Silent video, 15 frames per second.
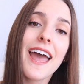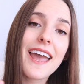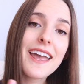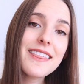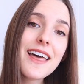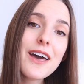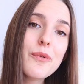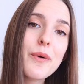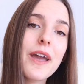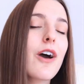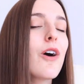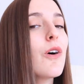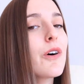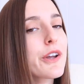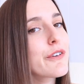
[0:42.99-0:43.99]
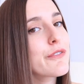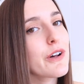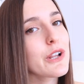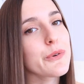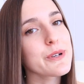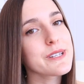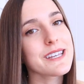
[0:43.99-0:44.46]
And that way, all your
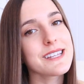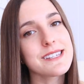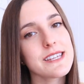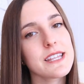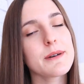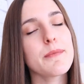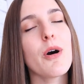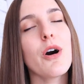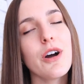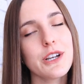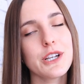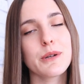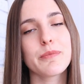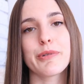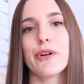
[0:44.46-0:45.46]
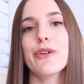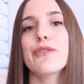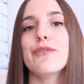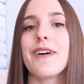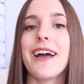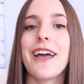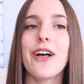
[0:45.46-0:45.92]
followers can see them on your
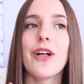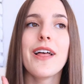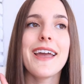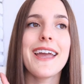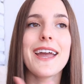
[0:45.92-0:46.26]
profile